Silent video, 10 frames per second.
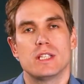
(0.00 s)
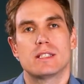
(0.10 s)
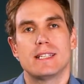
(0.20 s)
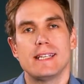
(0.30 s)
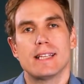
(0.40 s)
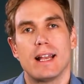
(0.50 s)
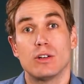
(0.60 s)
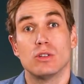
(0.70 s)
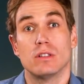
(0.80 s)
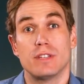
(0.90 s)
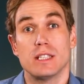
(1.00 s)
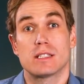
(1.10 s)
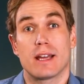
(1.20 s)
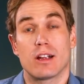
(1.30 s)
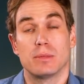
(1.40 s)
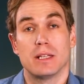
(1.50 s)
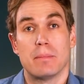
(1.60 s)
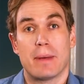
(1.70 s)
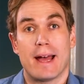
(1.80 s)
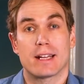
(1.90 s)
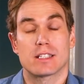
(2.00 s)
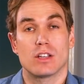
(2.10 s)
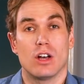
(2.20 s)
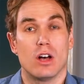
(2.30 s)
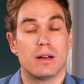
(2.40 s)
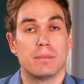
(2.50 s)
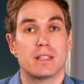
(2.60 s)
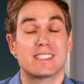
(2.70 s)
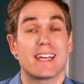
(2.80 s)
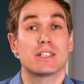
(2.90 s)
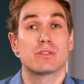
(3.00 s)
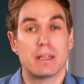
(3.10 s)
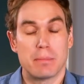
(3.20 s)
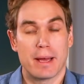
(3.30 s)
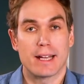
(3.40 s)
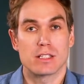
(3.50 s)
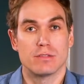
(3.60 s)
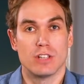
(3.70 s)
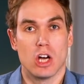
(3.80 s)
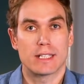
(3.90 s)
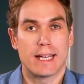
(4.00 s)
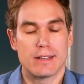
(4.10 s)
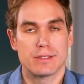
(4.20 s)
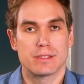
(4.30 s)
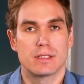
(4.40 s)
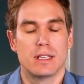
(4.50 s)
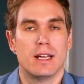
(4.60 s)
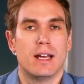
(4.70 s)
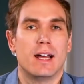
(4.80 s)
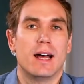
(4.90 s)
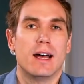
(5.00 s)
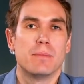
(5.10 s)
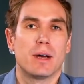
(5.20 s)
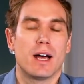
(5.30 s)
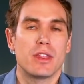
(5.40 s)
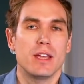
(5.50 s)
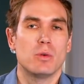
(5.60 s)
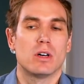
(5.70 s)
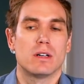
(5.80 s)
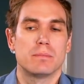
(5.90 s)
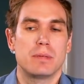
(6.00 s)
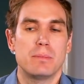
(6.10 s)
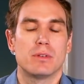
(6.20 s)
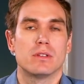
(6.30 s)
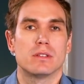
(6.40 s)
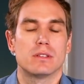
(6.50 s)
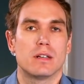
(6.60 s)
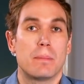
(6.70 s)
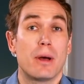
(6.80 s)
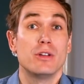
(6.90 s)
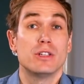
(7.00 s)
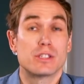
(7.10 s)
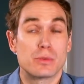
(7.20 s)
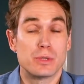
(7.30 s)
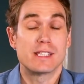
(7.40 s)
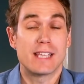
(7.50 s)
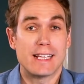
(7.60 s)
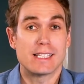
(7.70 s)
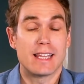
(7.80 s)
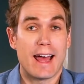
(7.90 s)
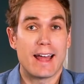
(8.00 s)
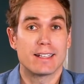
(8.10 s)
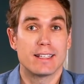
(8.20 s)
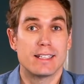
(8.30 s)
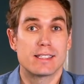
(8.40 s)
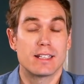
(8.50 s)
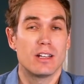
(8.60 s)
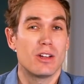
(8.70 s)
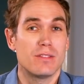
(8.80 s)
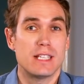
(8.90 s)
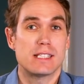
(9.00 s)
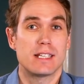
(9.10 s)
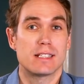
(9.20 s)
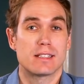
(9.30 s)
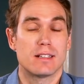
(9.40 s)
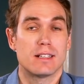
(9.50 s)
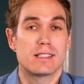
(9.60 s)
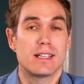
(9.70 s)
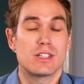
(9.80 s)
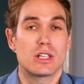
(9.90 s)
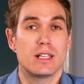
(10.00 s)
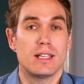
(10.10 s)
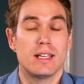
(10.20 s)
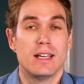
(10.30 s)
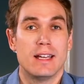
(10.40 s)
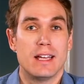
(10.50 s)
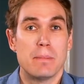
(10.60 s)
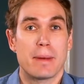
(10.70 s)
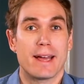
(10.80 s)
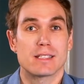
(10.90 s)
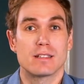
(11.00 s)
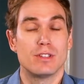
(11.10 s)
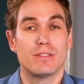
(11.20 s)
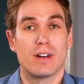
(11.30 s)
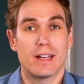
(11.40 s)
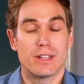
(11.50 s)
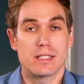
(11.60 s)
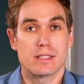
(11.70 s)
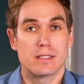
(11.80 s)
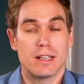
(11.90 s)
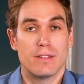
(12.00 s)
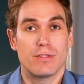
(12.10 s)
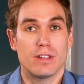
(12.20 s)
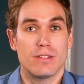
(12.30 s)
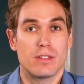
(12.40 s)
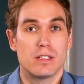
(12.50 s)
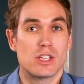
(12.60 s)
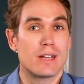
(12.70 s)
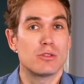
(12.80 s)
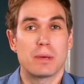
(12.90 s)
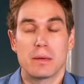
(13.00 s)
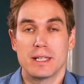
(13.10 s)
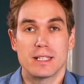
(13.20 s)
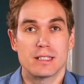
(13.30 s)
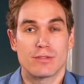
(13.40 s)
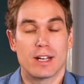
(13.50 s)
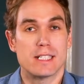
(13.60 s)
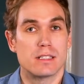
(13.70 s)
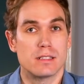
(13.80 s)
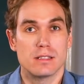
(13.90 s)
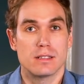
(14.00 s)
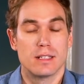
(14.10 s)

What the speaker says: is detailing all of these terrible impacts, secondary impacts of lockdowns. I think what opponents would say to that is that a lot of these things are essentially impacts of the virus. If the general public is frightened,